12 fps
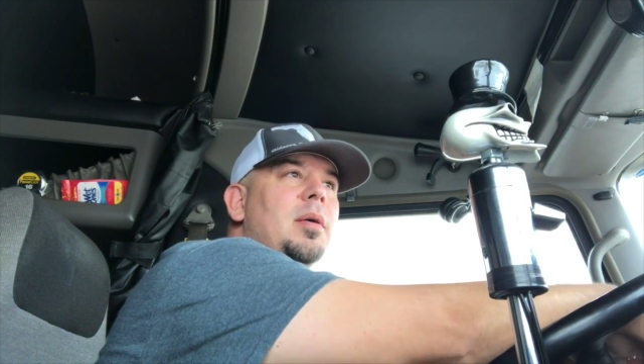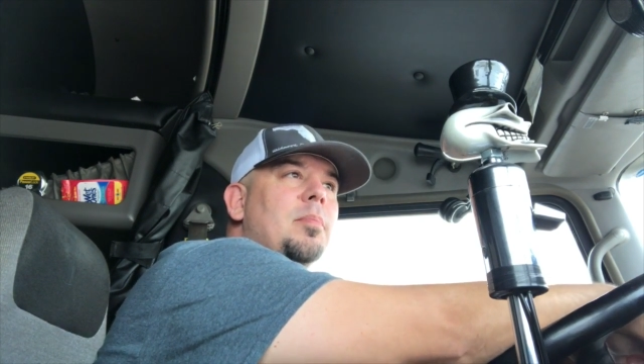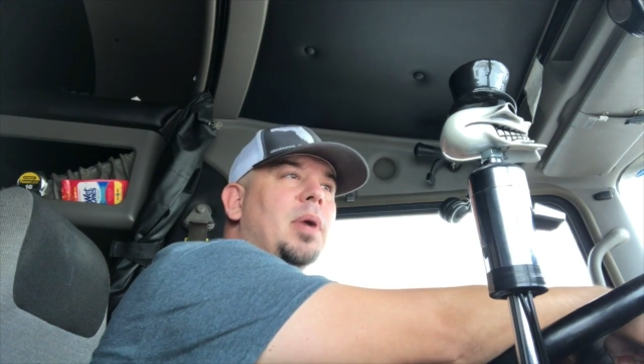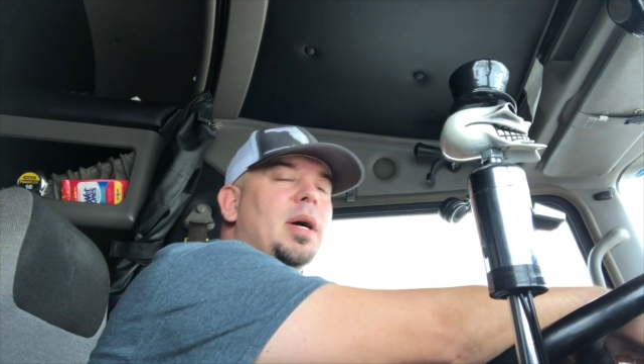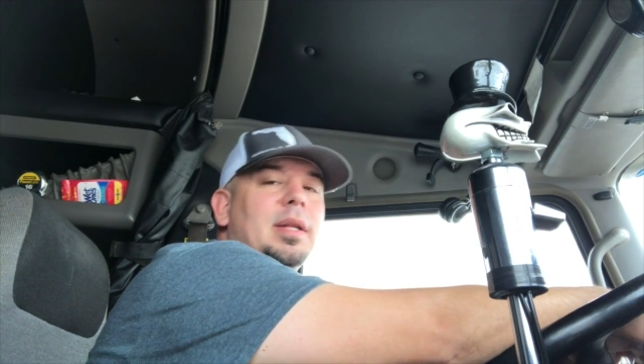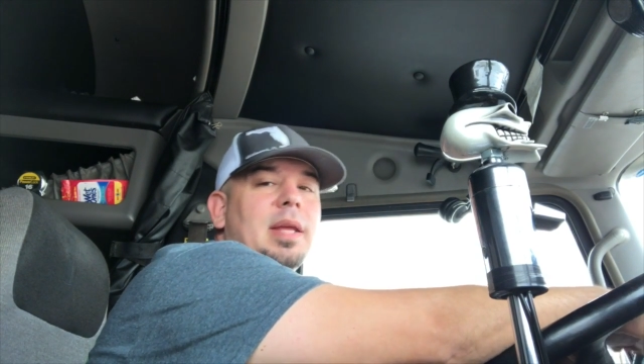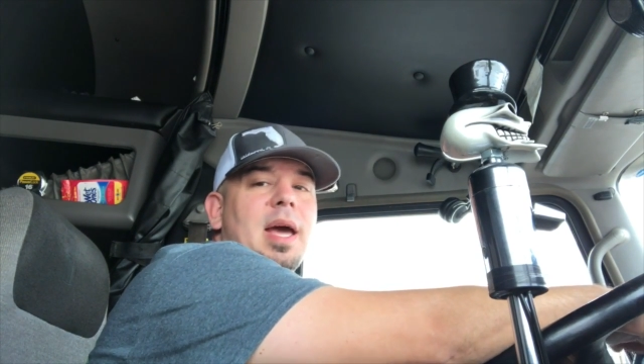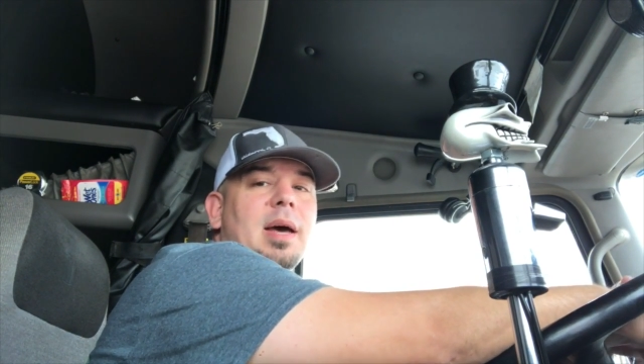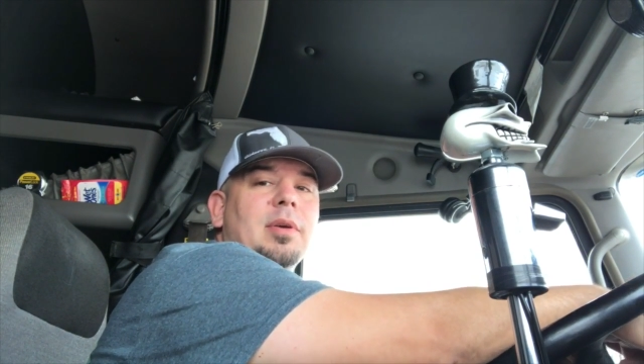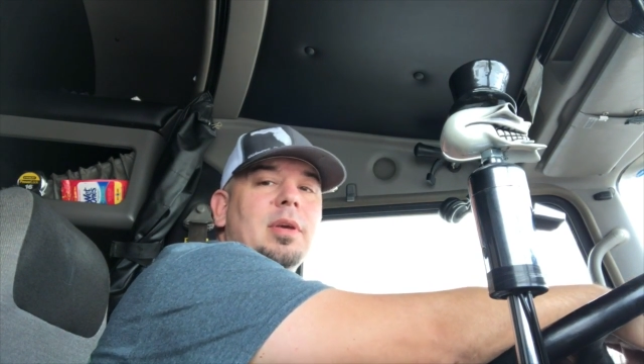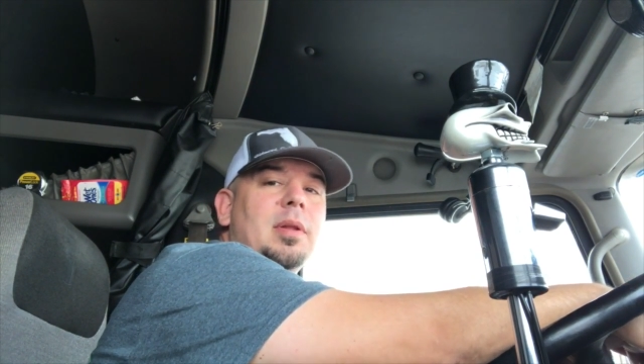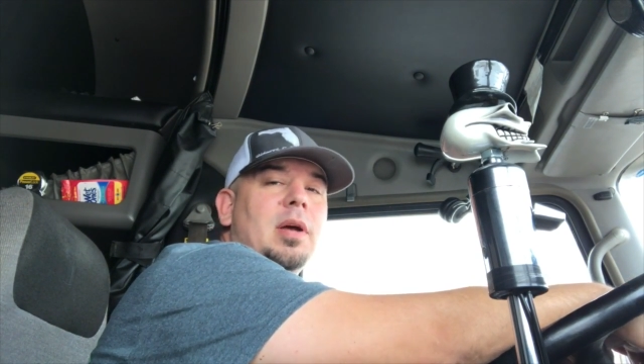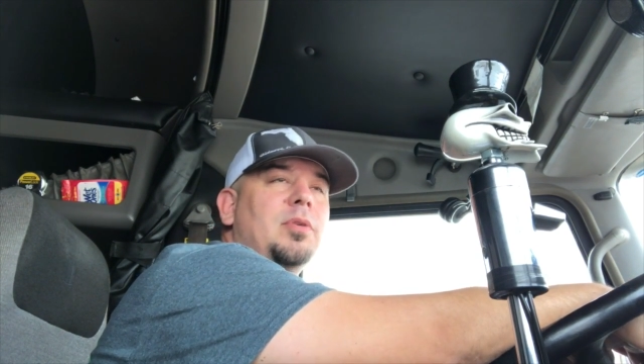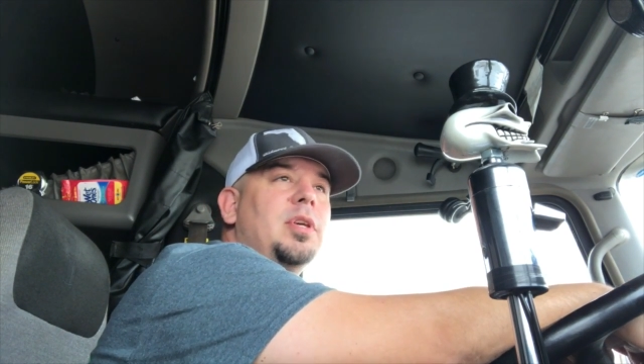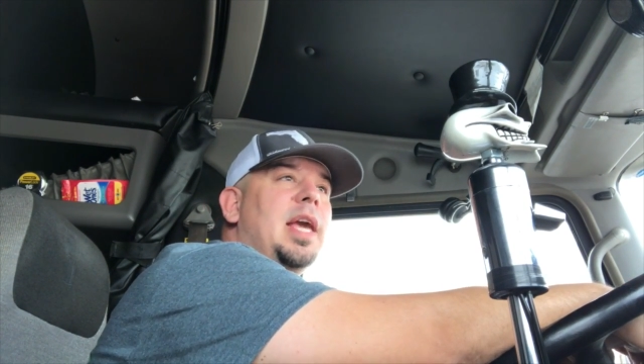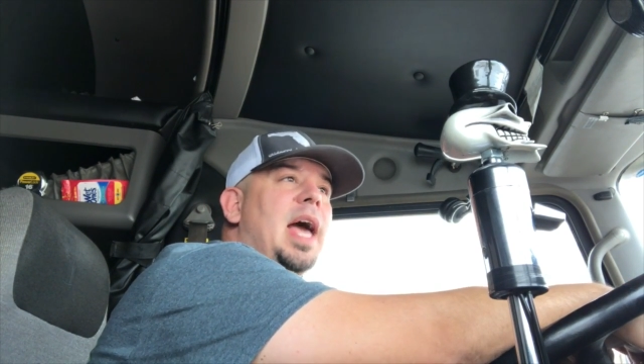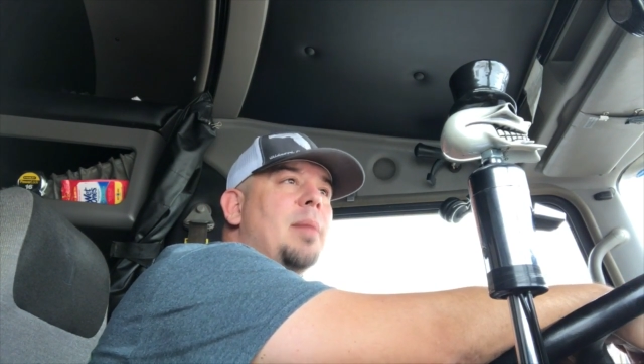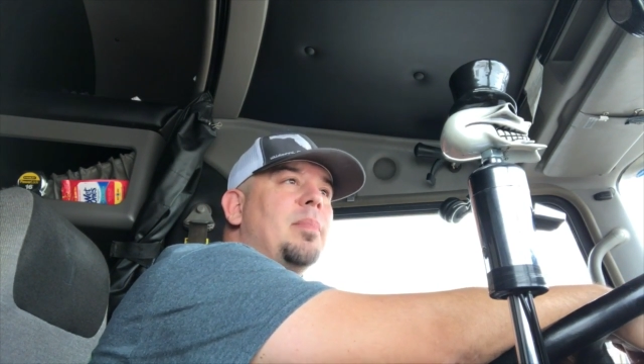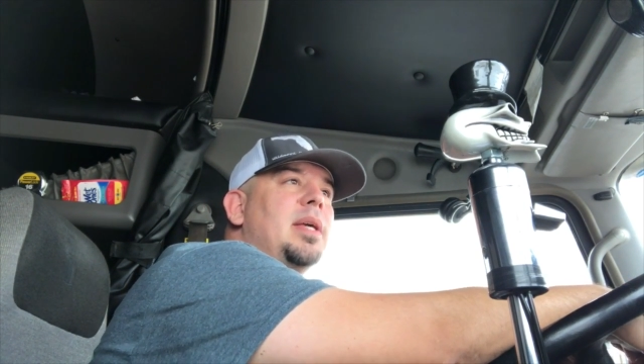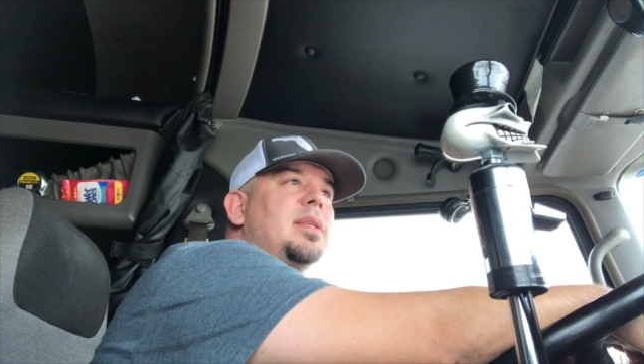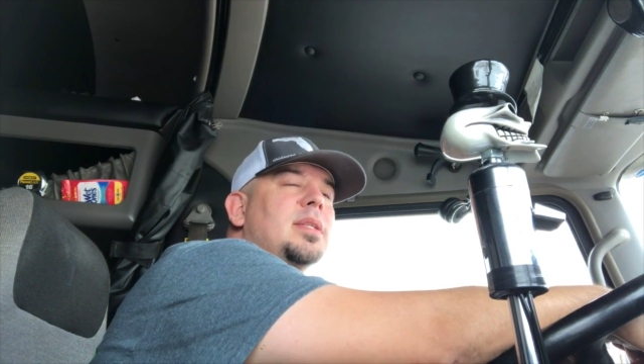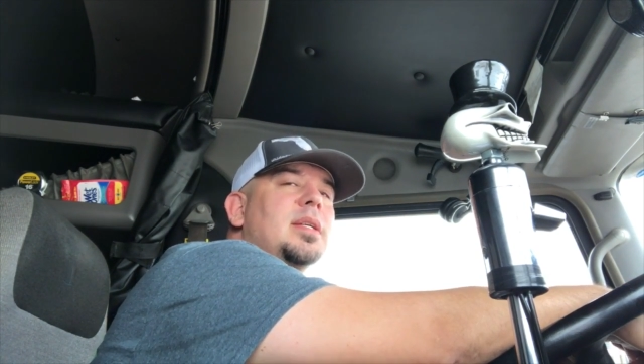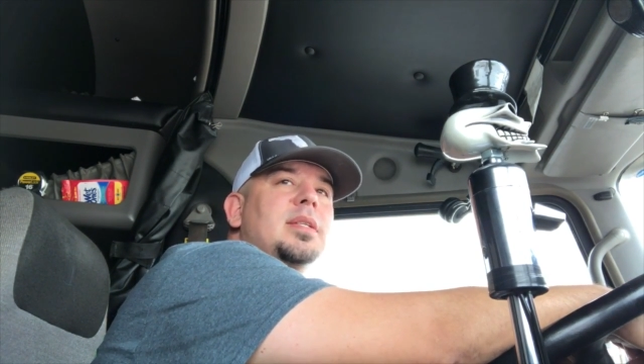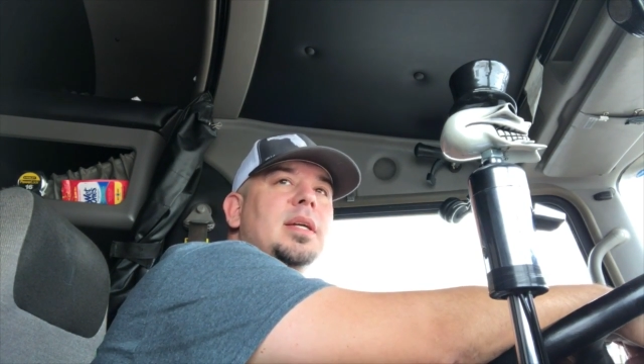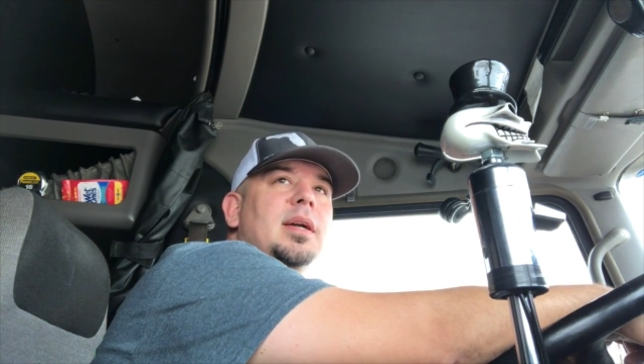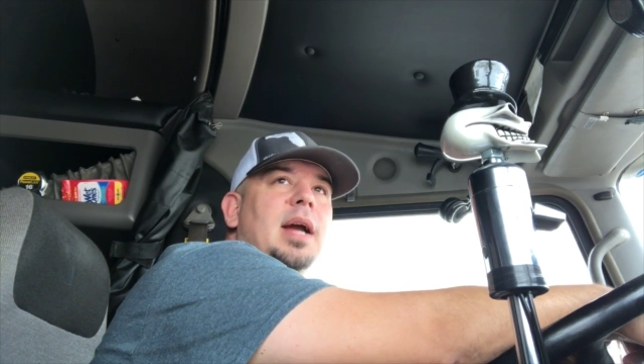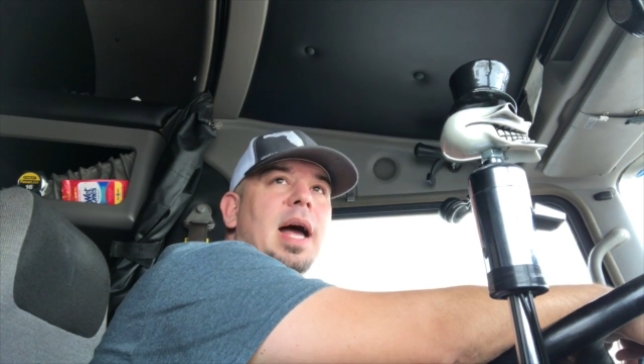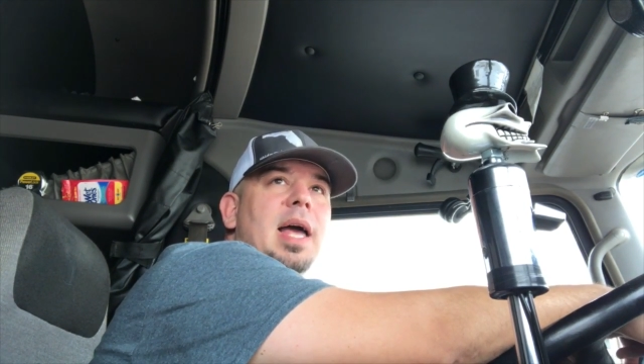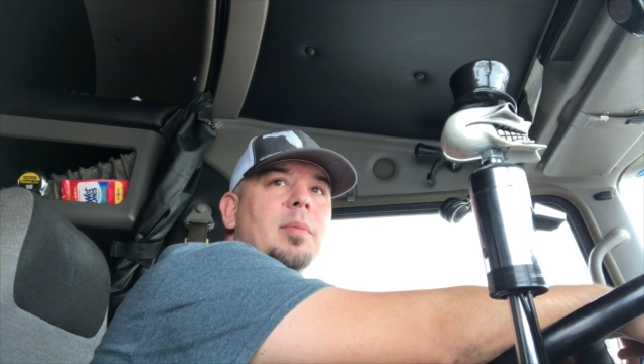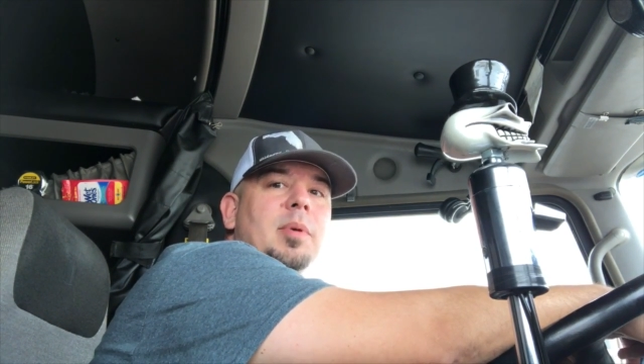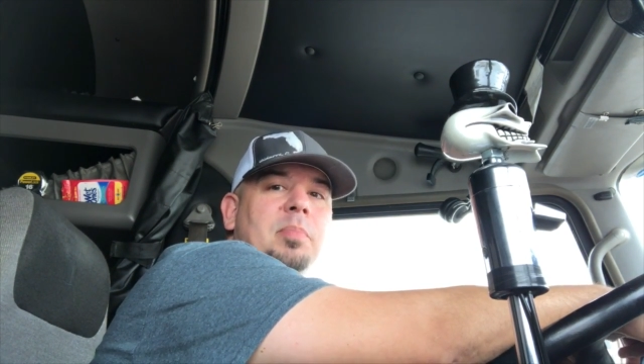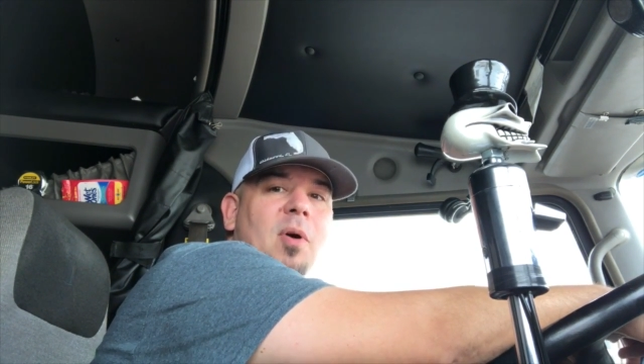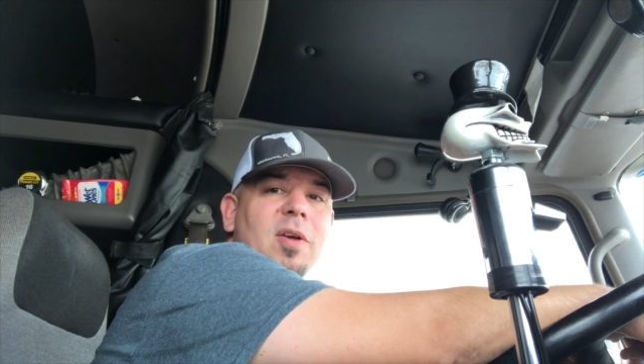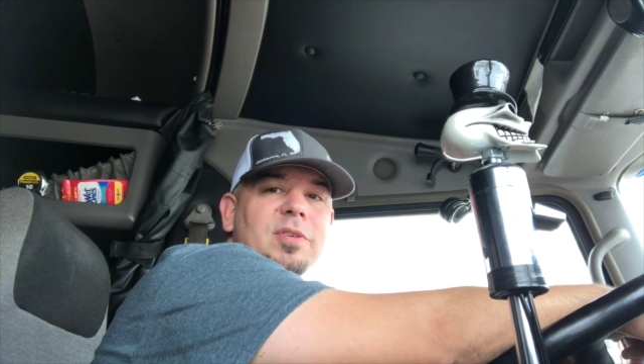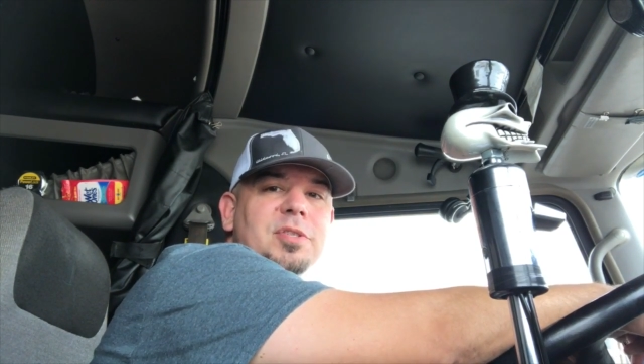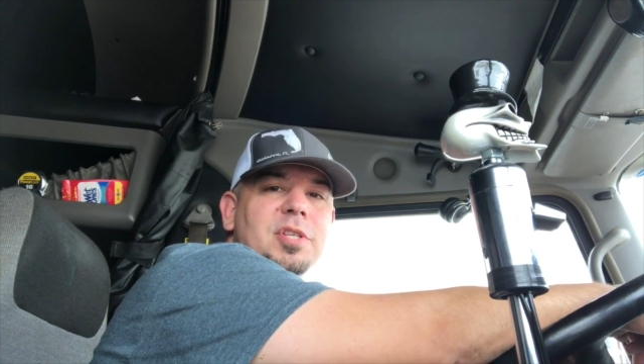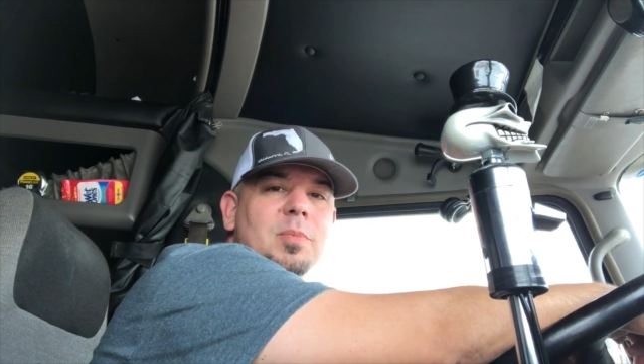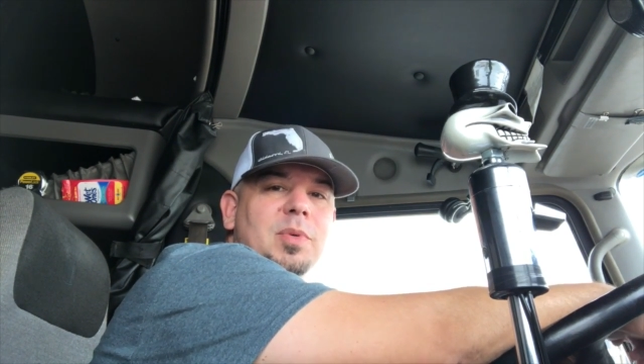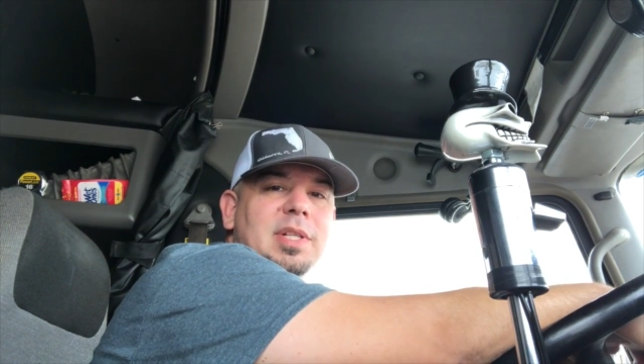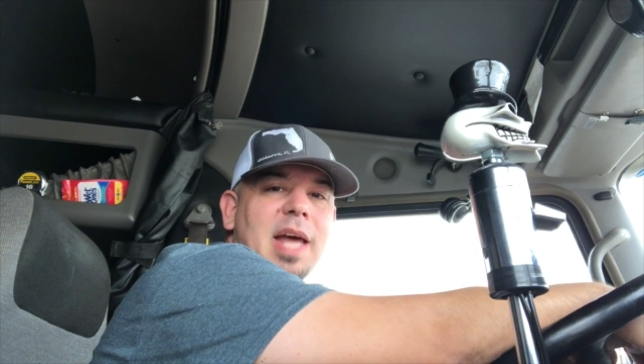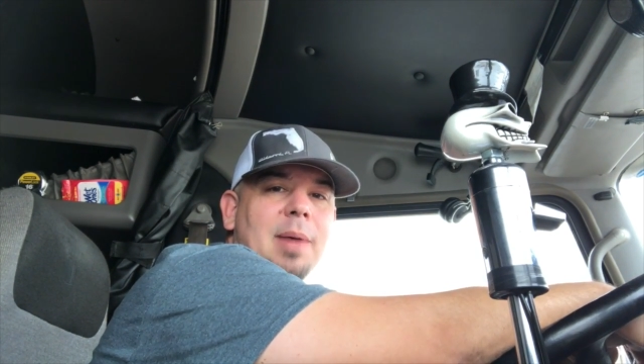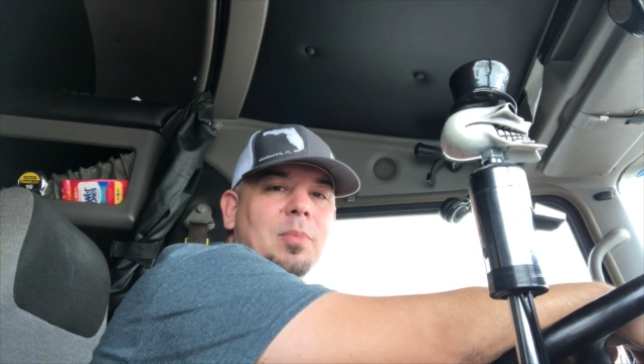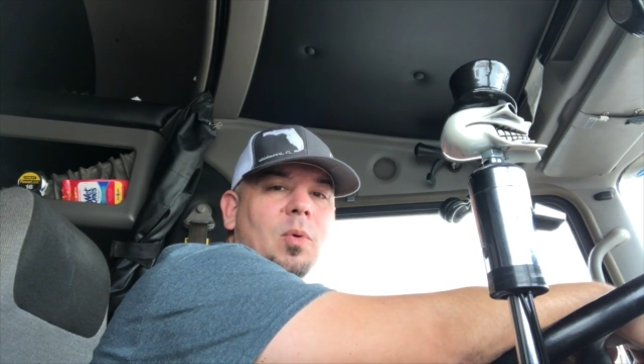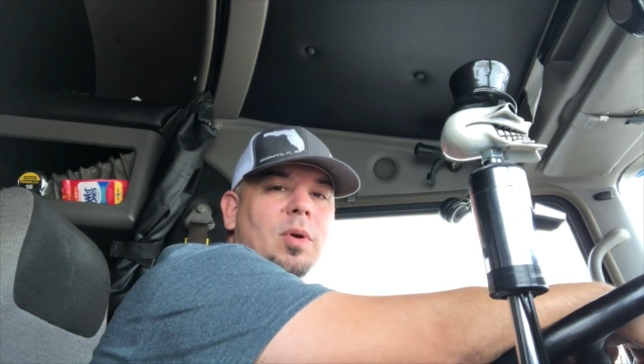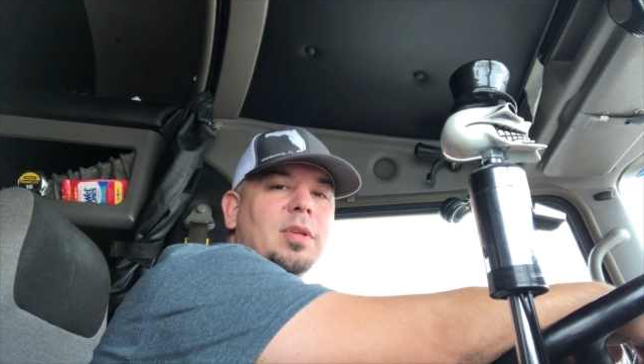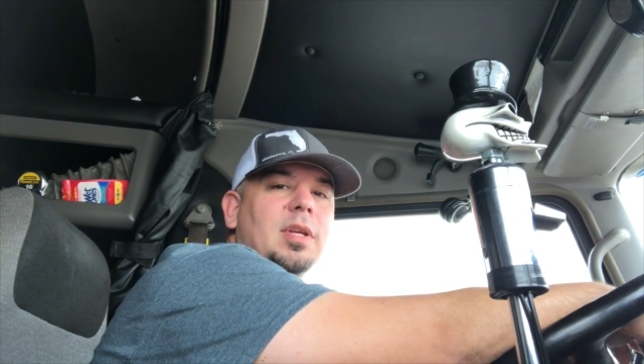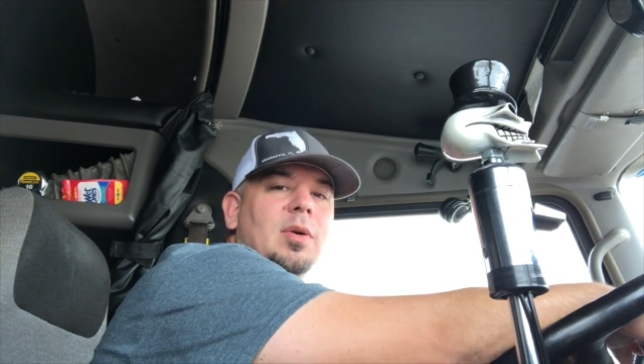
But yeah, you know, you got MakeCents here. I am in partnership with that board. You